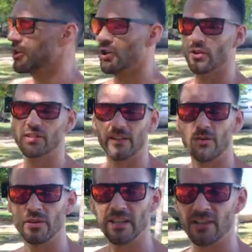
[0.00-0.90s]
can notice
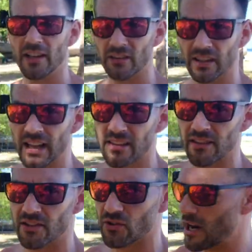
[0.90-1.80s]
if you need to
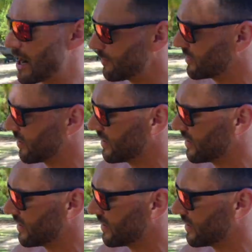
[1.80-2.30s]
lengthen the straps, you're